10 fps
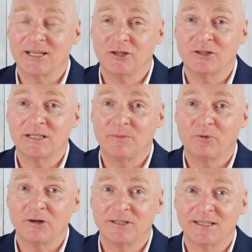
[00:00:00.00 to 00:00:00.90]
usually
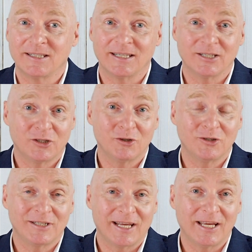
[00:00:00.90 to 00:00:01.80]
processed in 2
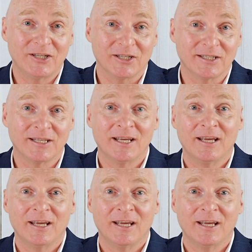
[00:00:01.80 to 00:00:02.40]
stages,